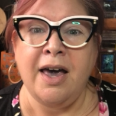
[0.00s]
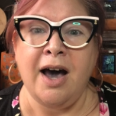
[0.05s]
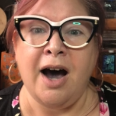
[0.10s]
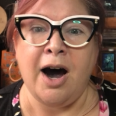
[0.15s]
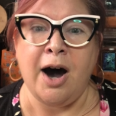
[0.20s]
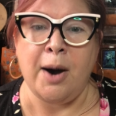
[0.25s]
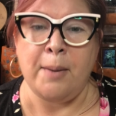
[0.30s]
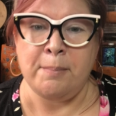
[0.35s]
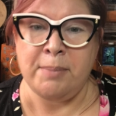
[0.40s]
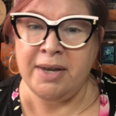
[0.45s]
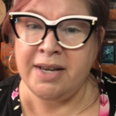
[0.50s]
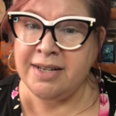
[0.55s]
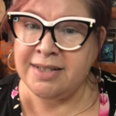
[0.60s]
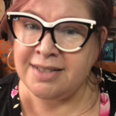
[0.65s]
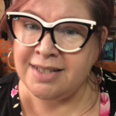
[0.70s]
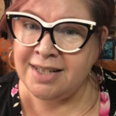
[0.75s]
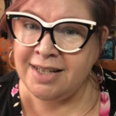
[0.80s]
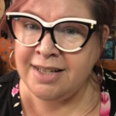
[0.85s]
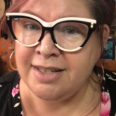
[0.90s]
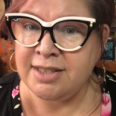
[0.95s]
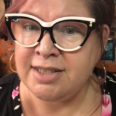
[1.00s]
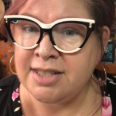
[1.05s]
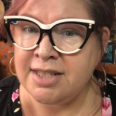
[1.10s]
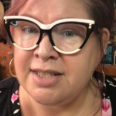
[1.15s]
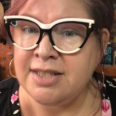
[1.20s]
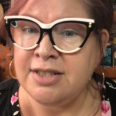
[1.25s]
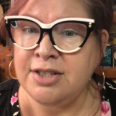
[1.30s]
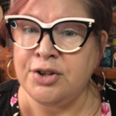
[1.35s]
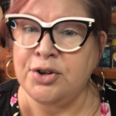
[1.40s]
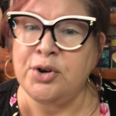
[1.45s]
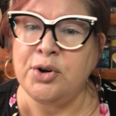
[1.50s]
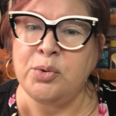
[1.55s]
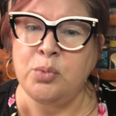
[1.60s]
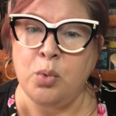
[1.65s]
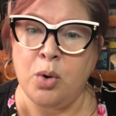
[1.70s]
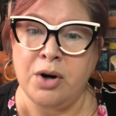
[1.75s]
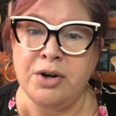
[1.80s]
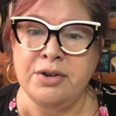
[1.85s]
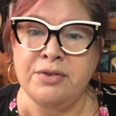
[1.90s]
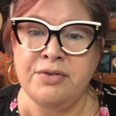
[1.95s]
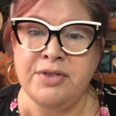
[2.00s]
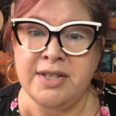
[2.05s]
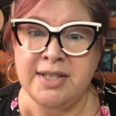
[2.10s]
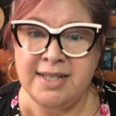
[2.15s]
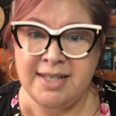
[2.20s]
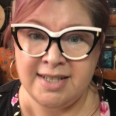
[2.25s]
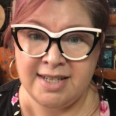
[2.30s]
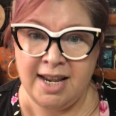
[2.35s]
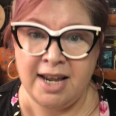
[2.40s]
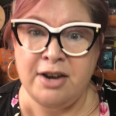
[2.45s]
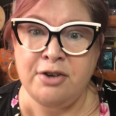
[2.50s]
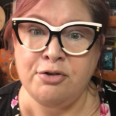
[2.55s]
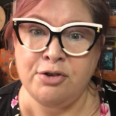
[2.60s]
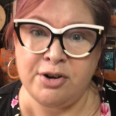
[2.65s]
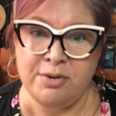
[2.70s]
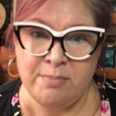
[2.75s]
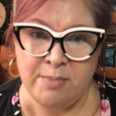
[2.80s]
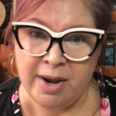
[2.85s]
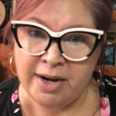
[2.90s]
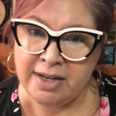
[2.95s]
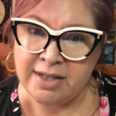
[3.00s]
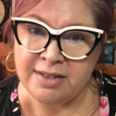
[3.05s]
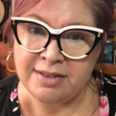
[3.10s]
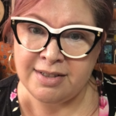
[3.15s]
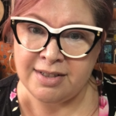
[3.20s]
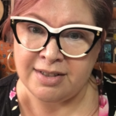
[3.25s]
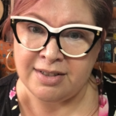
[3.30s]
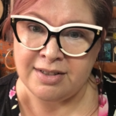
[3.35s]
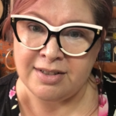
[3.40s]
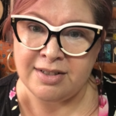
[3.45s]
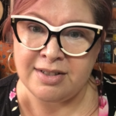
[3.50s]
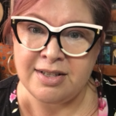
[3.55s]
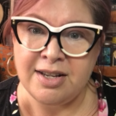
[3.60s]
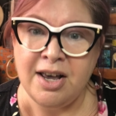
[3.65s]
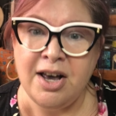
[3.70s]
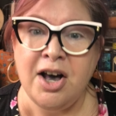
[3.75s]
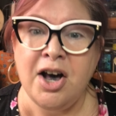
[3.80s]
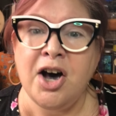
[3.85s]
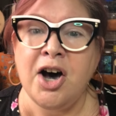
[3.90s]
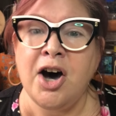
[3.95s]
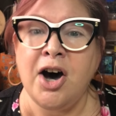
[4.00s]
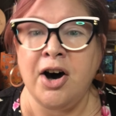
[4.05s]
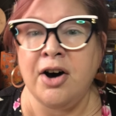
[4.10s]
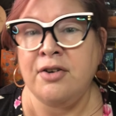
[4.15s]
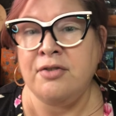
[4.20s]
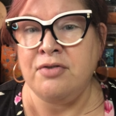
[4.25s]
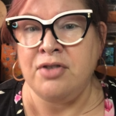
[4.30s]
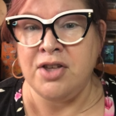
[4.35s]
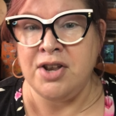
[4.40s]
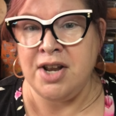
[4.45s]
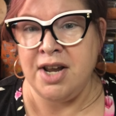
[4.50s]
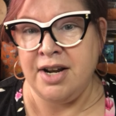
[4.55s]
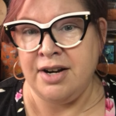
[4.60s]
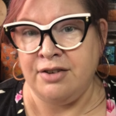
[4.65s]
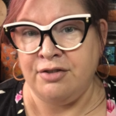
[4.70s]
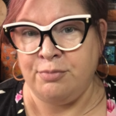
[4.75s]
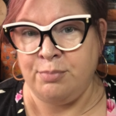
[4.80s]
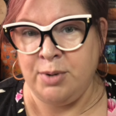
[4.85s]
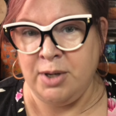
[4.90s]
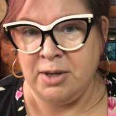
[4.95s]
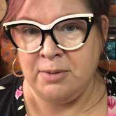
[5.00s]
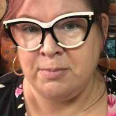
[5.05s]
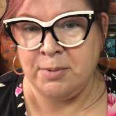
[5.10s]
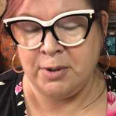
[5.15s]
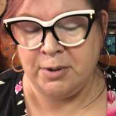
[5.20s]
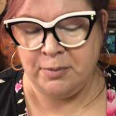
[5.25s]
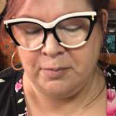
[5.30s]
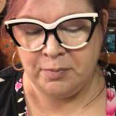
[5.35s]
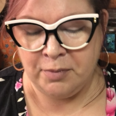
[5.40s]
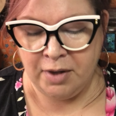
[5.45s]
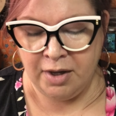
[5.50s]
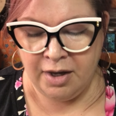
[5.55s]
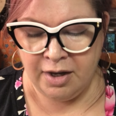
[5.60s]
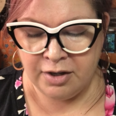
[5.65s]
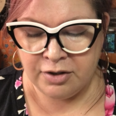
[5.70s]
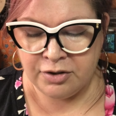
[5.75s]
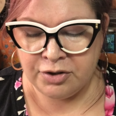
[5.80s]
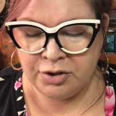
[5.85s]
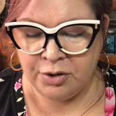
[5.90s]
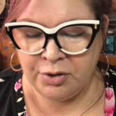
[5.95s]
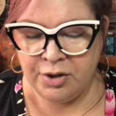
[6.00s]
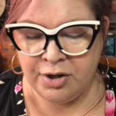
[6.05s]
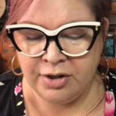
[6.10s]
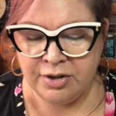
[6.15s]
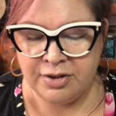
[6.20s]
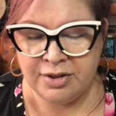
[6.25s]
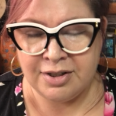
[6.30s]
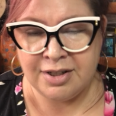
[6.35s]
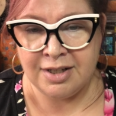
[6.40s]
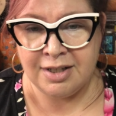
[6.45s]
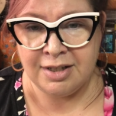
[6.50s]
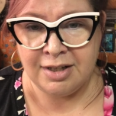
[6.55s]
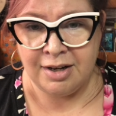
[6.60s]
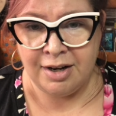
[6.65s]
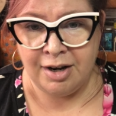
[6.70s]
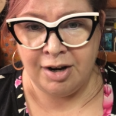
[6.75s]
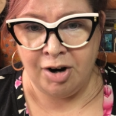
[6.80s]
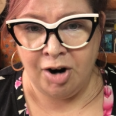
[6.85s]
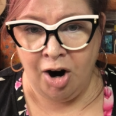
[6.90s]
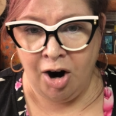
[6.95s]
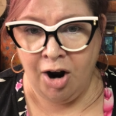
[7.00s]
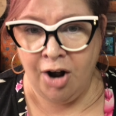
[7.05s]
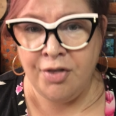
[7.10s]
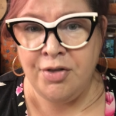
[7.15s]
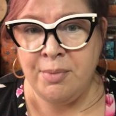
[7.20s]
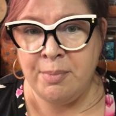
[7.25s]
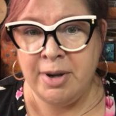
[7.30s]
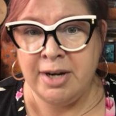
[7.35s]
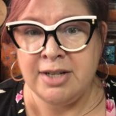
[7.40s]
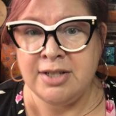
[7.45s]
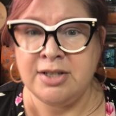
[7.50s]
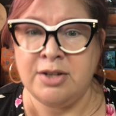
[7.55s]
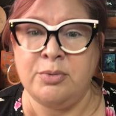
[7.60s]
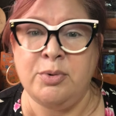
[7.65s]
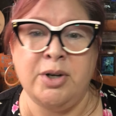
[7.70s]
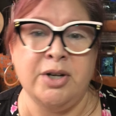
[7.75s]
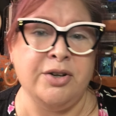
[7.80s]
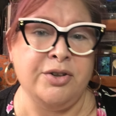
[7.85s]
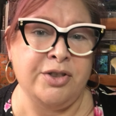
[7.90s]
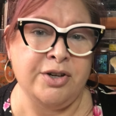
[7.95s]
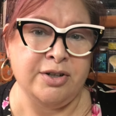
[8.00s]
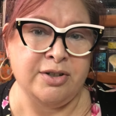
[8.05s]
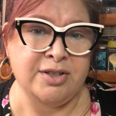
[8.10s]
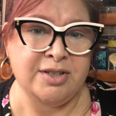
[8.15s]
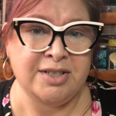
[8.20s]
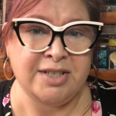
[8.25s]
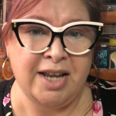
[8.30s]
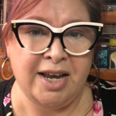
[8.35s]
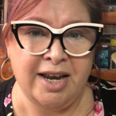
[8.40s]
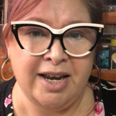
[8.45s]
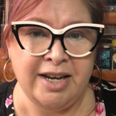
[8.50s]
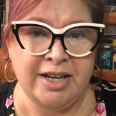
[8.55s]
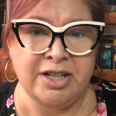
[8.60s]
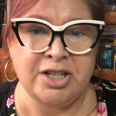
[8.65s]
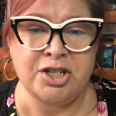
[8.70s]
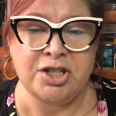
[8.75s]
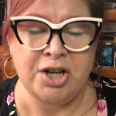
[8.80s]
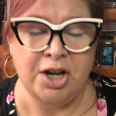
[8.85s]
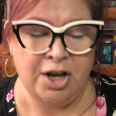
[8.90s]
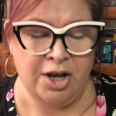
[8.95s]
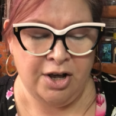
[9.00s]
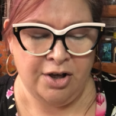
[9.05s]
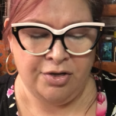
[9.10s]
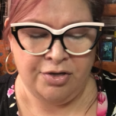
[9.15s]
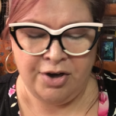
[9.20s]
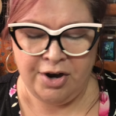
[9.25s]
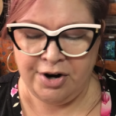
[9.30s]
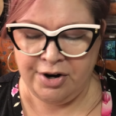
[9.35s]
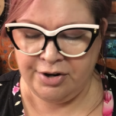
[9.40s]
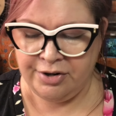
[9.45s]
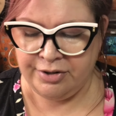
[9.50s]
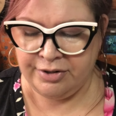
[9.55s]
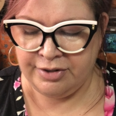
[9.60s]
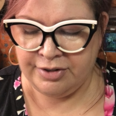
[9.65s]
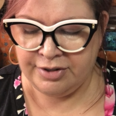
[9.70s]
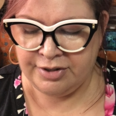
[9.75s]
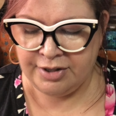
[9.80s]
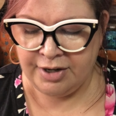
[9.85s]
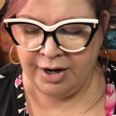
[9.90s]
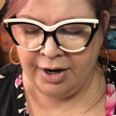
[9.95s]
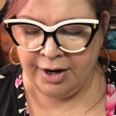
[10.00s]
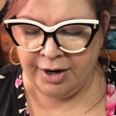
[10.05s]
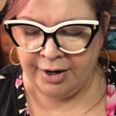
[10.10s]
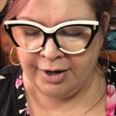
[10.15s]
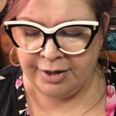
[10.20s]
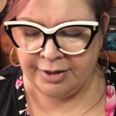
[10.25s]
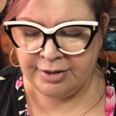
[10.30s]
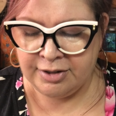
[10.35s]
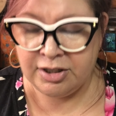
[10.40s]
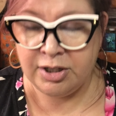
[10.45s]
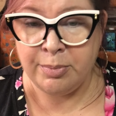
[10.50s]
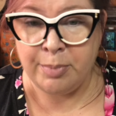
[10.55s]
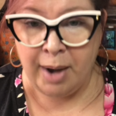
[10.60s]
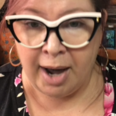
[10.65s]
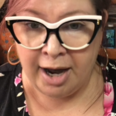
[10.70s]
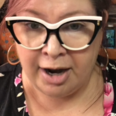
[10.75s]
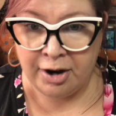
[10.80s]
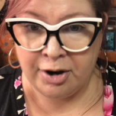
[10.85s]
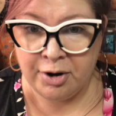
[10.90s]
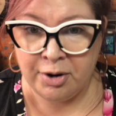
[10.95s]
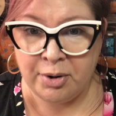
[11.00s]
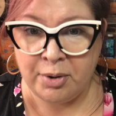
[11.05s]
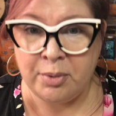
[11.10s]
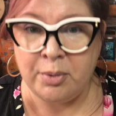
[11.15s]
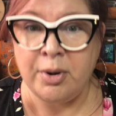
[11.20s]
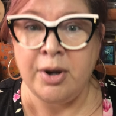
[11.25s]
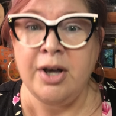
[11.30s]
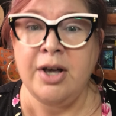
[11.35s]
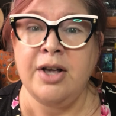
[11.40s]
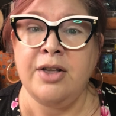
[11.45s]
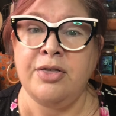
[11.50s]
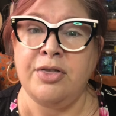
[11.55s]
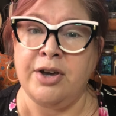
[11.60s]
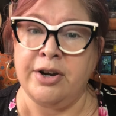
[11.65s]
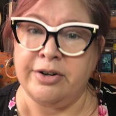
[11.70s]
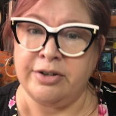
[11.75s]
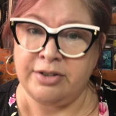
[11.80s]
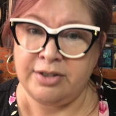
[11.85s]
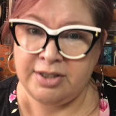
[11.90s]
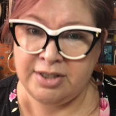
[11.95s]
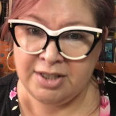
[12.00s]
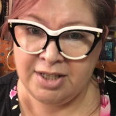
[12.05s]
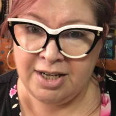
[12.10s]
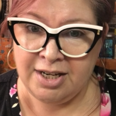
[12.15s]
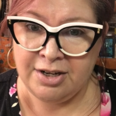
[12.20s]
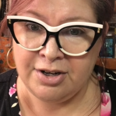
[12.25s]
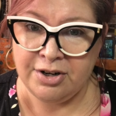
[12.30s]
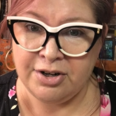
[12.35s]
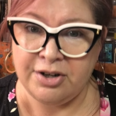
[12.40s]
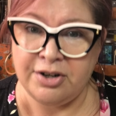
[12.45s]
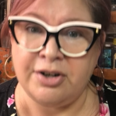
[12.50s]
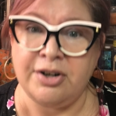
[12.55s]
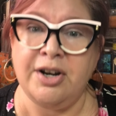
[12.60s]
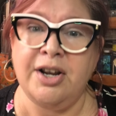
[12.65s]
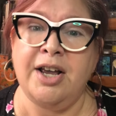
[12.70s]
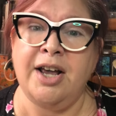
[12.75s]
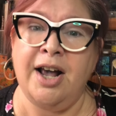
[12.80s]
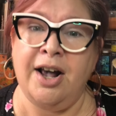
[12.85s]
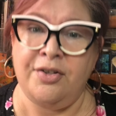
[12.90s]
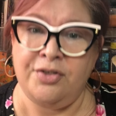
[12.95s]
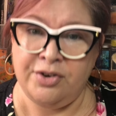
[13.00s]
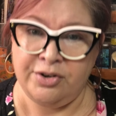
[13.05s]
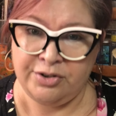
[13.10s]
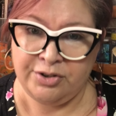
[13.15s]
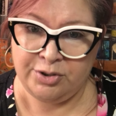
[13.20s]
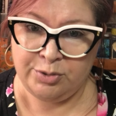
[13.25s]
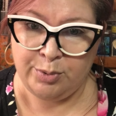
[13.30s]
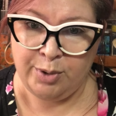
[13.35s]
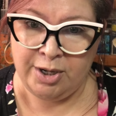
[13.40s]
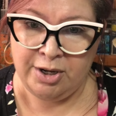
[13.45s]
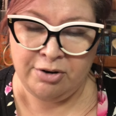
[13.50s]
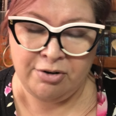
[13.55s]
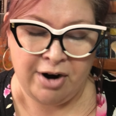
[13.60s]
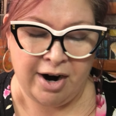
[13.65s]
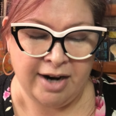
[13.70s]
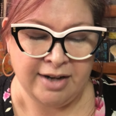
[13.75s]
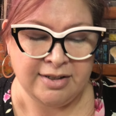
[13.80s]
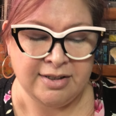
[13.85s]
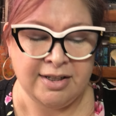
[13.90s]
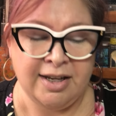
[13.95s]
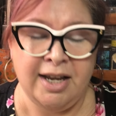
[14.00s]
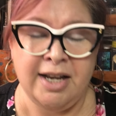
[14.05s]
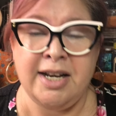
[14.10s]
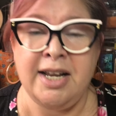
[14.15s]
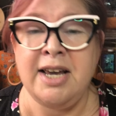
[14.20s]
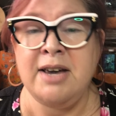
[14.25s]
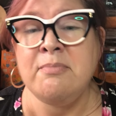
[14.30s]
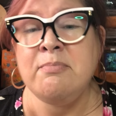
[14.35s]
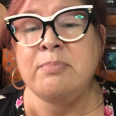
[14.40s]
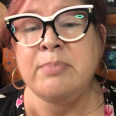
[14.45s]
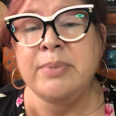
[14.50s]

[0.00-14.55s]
um, because it is considered one of the sacred medicines of the native people. So there's on the medicine wheel, there's sage, there's uh, tobacco, there's cedar, and there's sweetgrass. And in